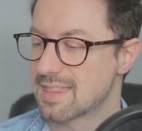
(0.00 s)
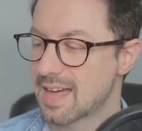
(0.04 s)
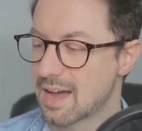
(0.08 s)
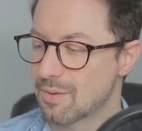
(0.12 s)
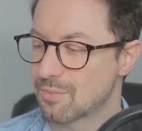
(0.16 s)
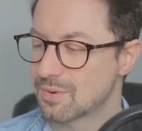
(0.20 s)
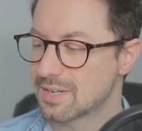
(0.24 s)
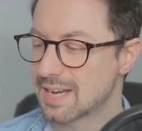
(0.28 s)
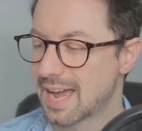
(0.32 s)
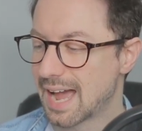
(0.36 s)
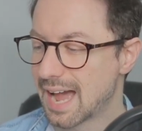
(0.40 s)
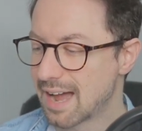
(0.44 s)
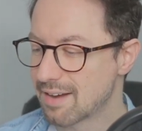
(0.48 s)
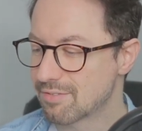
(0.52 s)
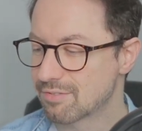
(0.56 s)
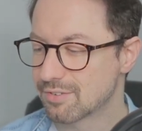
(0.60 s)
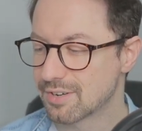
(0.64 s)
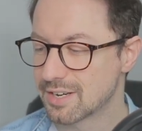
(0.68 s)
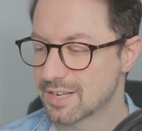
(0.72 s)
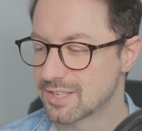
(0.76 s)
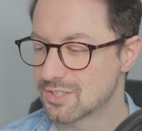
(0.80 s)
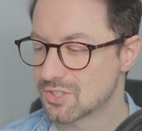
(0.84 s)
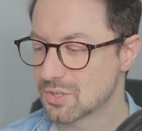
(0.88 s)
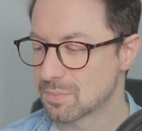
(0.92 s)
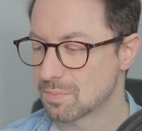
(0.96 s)
that would
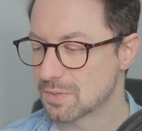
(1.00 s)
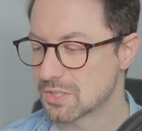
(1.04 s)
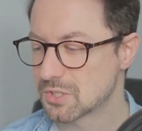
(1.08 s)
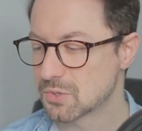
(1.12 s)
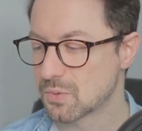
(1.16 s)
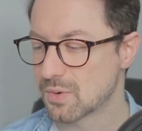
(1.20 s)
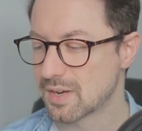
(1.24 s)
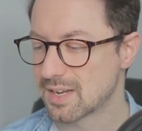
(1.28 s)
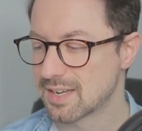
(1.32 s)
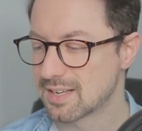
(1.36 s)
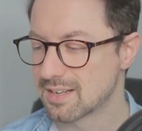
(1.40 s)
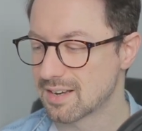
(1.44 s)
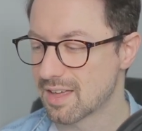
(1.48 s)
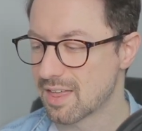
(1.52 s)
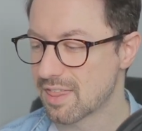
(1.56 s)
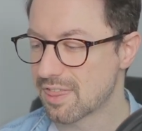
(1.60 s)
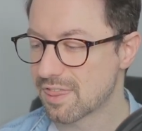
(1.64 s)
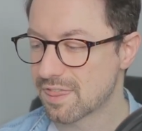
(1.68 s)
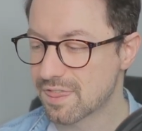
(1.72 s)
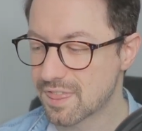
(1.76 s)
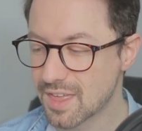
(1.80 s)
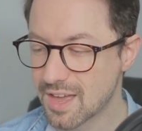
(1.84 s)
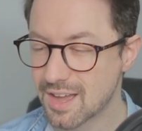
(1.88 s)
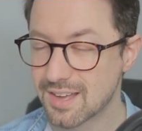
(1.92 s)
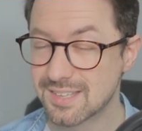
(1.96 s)
average between
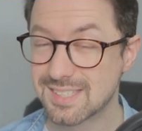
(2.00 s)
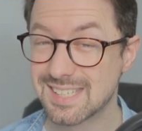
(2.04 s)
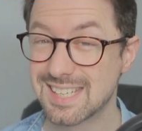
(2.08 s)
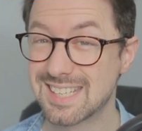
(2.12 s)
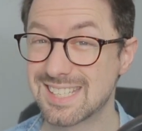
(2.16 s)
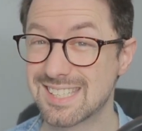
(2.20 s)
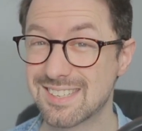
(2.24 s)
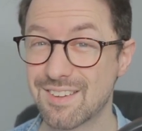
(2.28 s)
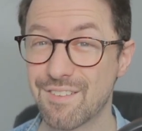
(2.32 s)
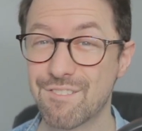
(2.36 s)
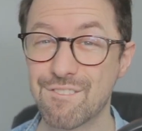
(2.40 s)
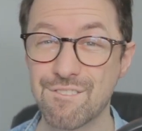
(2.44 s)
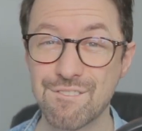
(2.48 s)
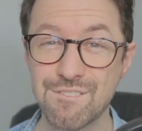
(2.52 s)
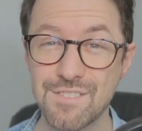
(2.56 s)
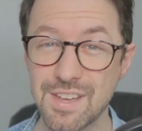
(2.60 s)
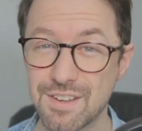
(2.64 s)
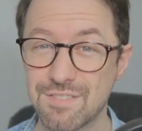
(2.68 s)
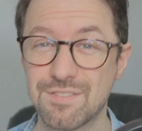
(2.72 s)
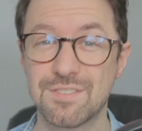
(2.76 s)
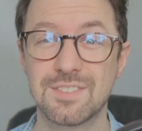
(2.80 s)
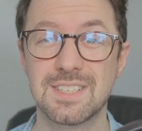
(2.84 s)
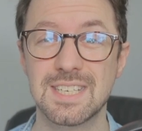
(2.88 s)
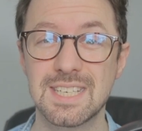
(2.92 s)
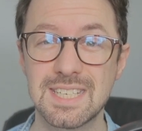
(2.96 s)
thirty to
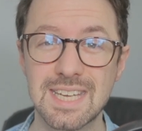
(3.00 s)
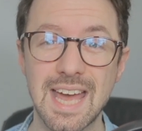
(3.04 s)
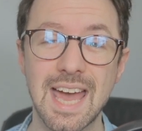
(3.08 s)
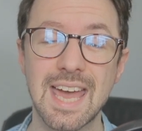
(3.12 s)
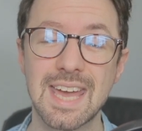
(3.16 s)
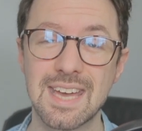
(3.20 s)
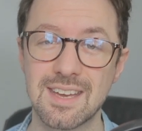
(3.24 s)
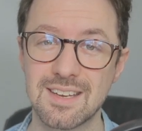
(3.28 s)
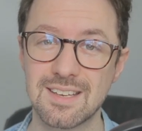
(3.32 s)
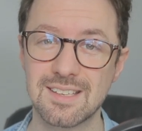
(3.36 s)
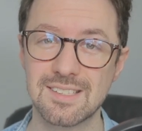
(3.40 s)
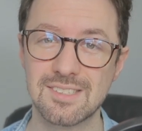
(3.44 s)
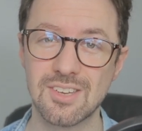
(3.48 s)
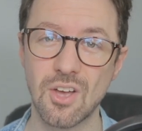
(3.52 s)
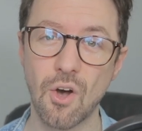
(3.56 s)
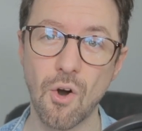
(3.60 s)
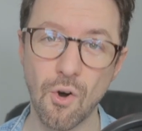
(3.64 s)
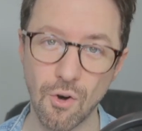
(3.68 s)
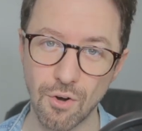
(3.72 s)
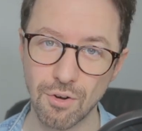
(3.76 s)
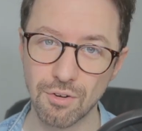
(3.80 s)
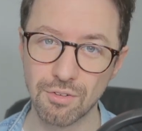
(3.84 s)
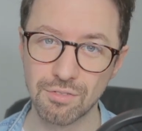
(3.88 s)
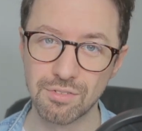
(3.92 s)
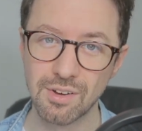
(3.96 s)
fifty days
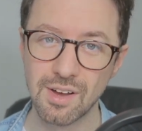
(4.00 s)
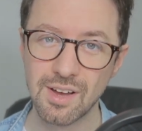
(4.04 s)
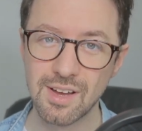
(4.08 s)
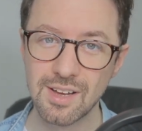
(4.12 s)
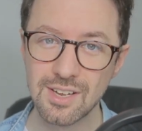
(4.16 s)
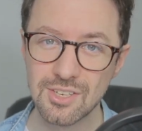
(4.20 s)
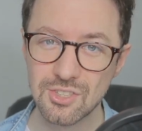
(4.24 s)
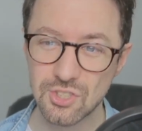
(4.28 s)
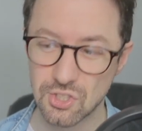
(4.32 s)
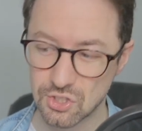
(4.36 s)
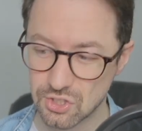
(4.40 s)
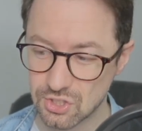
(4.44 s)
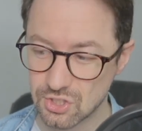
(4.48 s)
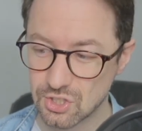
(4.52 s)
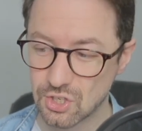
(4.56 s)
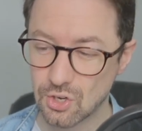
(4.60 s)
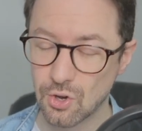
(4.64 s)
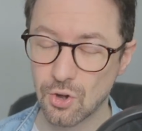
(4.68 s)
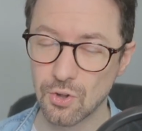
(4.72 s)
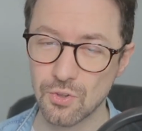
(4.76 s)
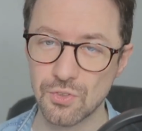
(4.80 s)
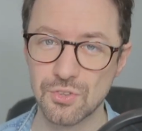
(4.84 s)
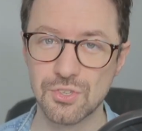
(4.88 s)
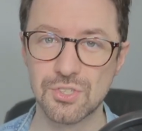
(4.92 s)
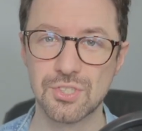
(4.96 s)
of just
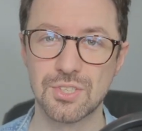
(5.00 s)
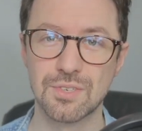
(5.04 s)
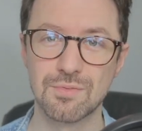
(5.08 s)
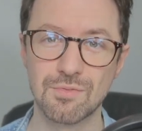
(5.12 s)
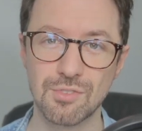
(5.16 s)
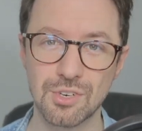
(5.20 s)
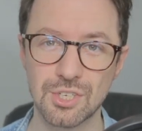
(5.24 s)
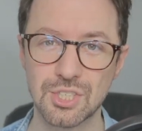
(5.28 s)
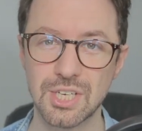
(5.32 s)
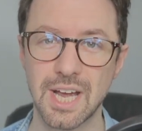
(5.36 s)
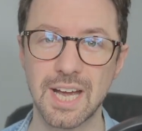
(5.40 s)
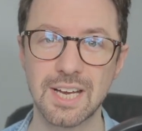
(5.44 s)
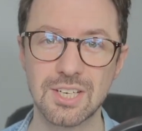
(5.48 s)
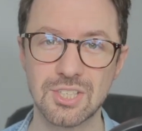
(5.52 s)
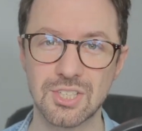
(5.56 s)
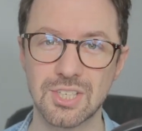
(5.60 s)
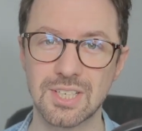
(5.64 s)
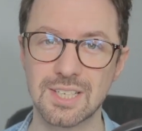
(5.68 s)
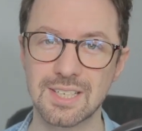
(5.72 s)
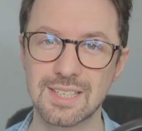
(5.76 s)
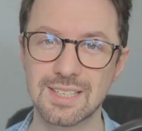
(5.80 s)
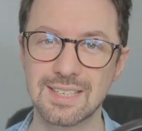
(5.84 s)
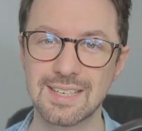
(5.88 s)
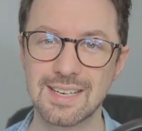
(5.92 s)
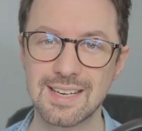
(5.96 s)
constant
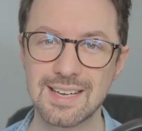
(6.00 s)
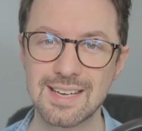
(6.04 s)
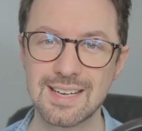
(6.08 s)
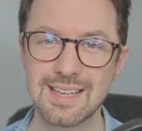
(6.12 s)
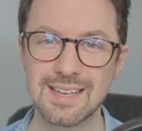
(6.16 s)
rejection.